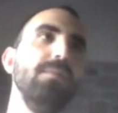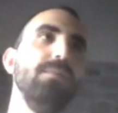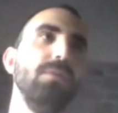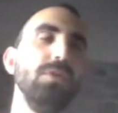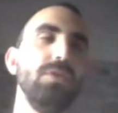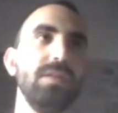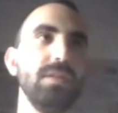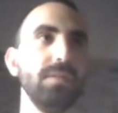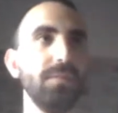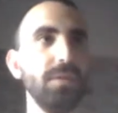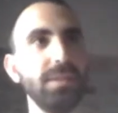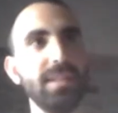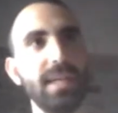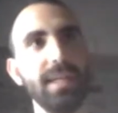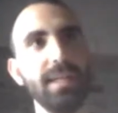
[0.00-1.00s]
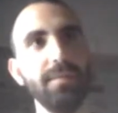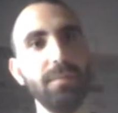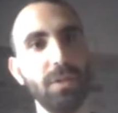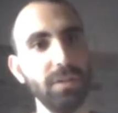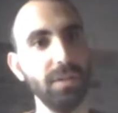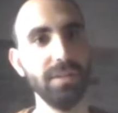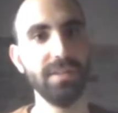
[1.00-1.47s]

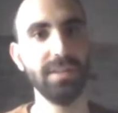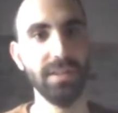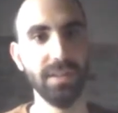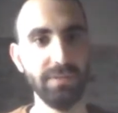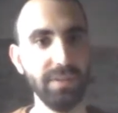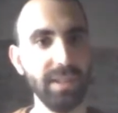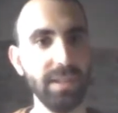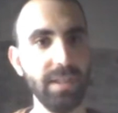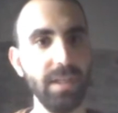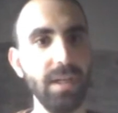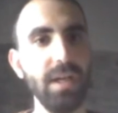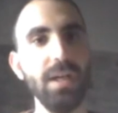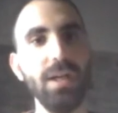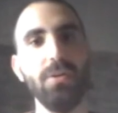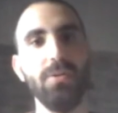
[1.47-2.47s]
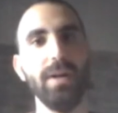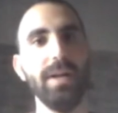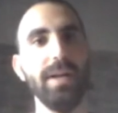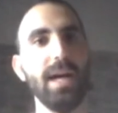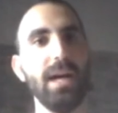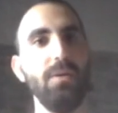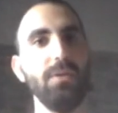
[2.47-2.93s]
multi-modal serving, where
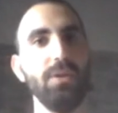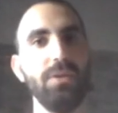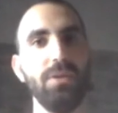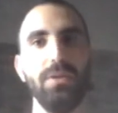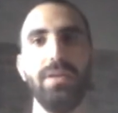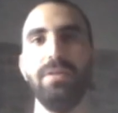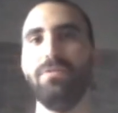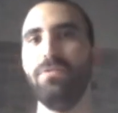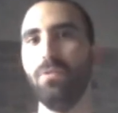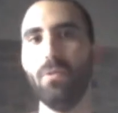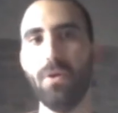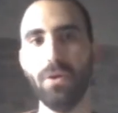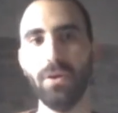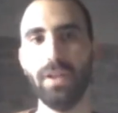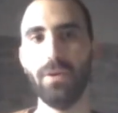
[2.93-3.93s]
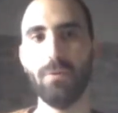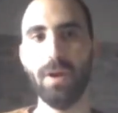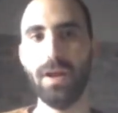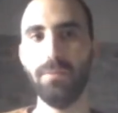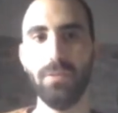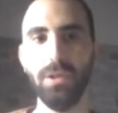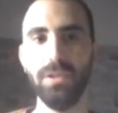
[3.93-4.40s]
now you don't have only
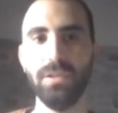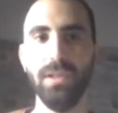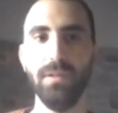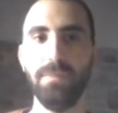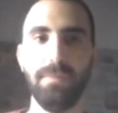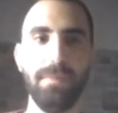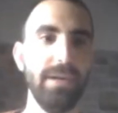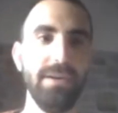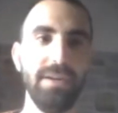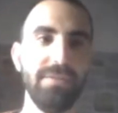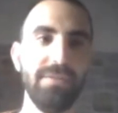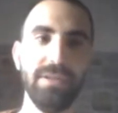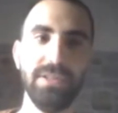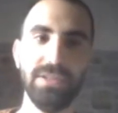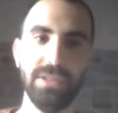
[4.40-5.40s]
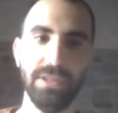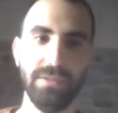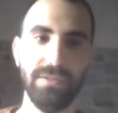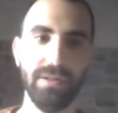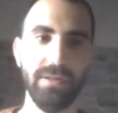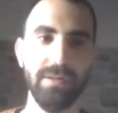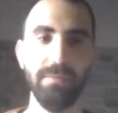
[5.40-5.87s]
one model per inference
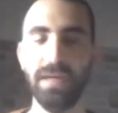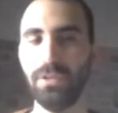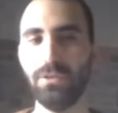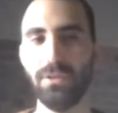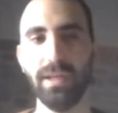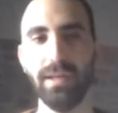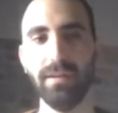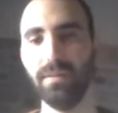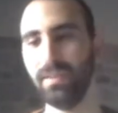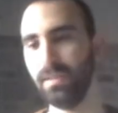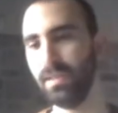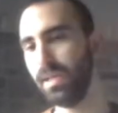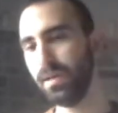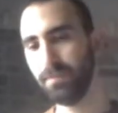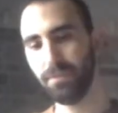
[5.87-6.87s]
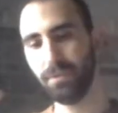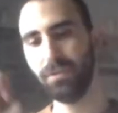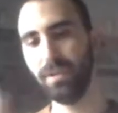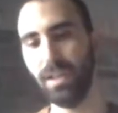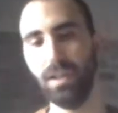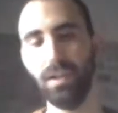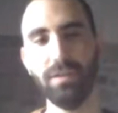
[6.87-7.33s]
server, but you can
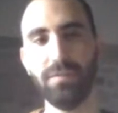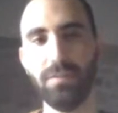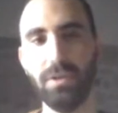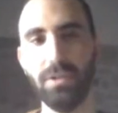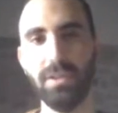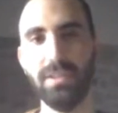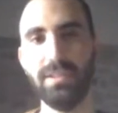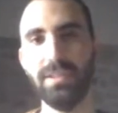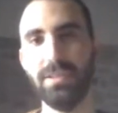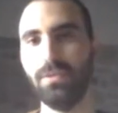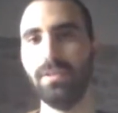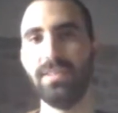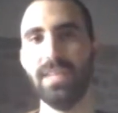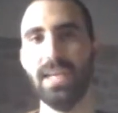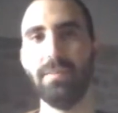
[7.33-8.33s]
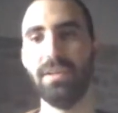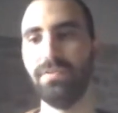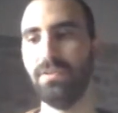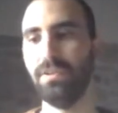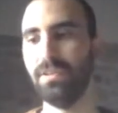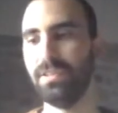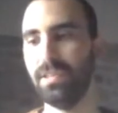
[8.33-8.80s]
put a lot of models into the same
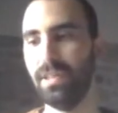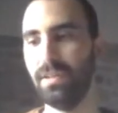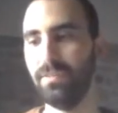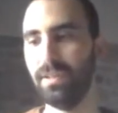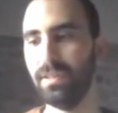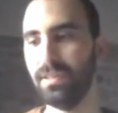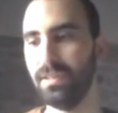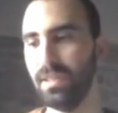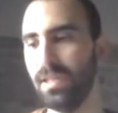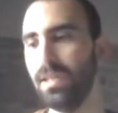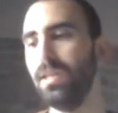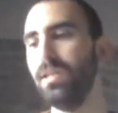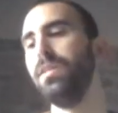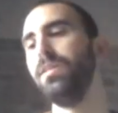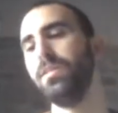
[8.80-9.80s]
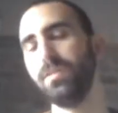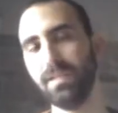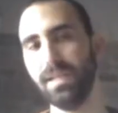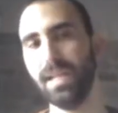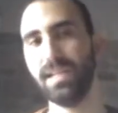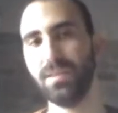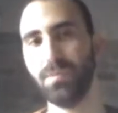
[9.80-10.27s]
inference service
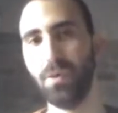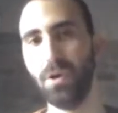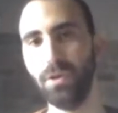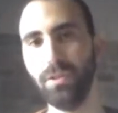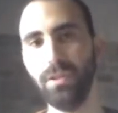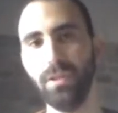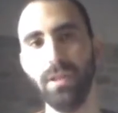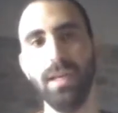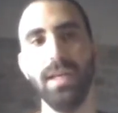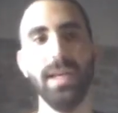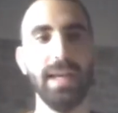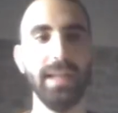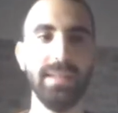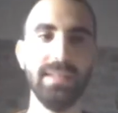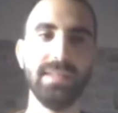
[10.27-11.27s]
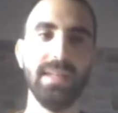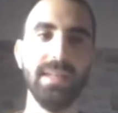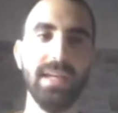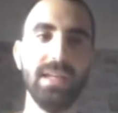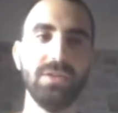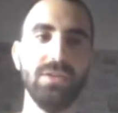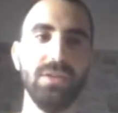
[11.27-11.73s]
/ pod. And this
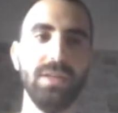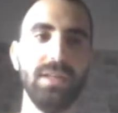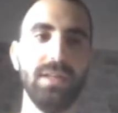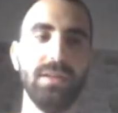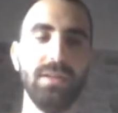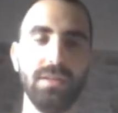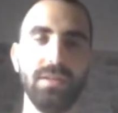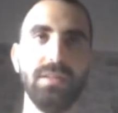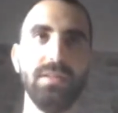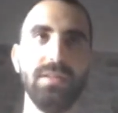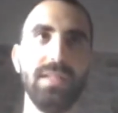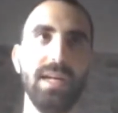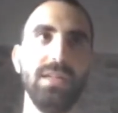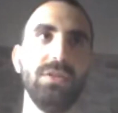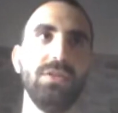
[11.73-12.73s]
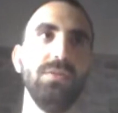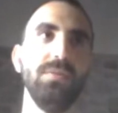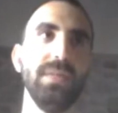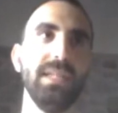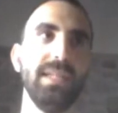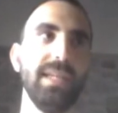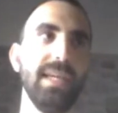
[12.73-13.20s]
can actually is done to
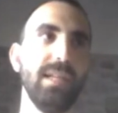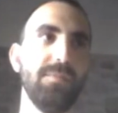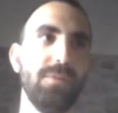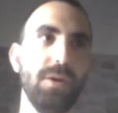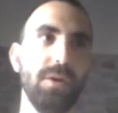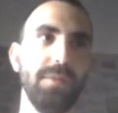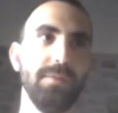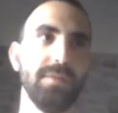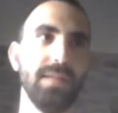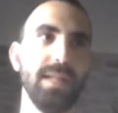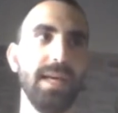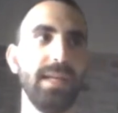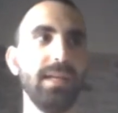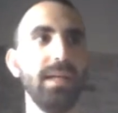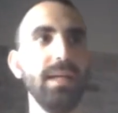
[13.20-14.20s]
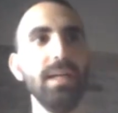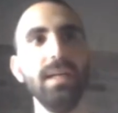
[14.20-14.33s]
mitigate problems like